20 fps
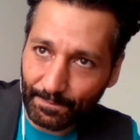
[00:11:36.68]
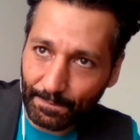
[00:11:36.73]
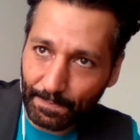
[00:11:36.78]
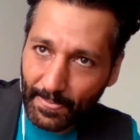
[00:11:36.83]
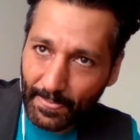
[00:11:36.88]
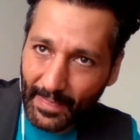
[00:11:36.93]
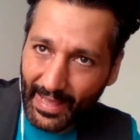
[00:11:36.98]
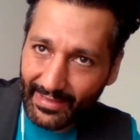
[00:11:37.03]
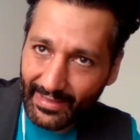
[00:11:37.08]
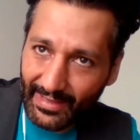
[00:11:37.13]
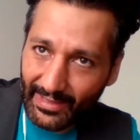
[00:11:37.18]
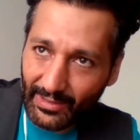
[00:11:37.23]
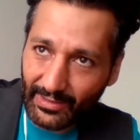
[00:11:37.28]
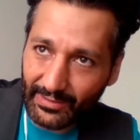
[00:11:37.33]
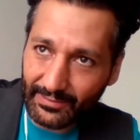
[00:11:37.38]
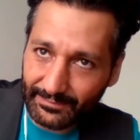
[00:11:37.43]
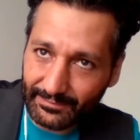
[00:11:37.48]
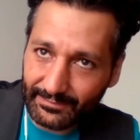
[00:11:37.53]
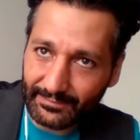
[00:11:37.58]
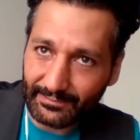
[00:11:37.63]
think
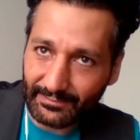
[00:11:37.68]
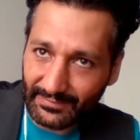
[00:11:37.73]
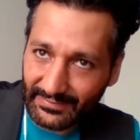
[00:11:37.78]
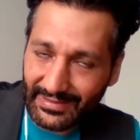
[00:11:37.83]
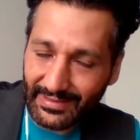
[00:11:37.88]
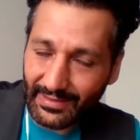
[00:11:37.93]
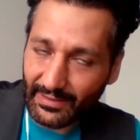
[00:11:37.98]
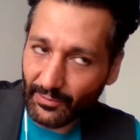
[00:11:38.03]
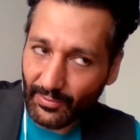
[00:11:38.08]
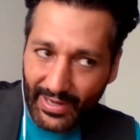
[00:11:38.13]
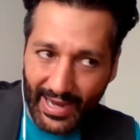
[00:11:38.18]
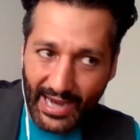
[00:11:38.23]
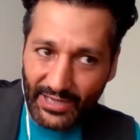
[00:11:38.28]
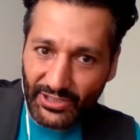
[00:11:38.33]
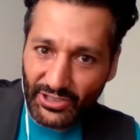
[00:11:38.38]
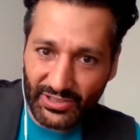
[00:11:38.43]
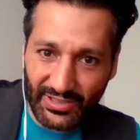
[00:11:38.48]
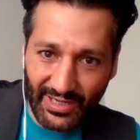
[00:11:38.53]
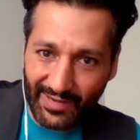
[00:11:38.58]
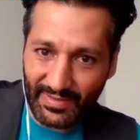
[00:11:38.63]
the
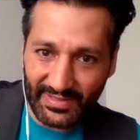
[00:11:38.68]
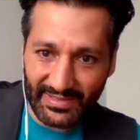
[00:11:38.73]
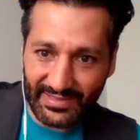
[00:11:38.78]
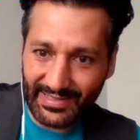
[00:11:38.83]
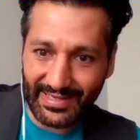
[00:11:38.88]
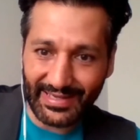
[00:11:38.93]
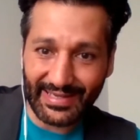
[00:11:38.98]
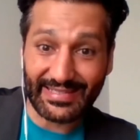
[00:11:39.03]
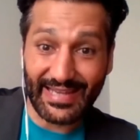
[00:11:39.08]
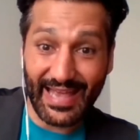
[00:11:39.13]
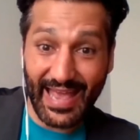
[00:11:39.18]
reactions I've been seeing is